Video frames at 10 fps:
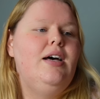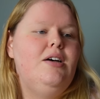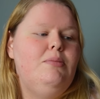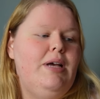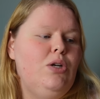
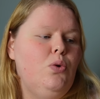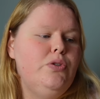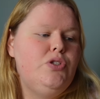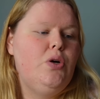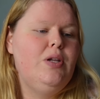Um, and
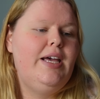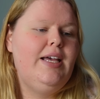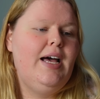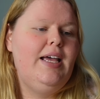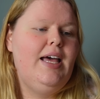also like
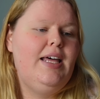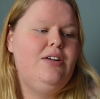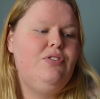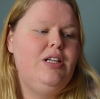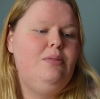I had a
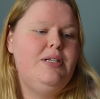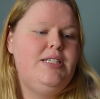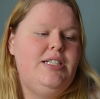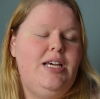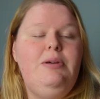really
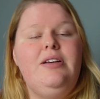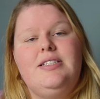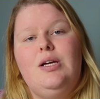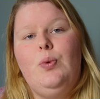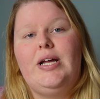busy day because
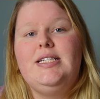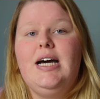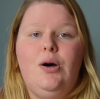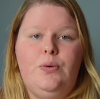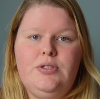I went
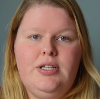out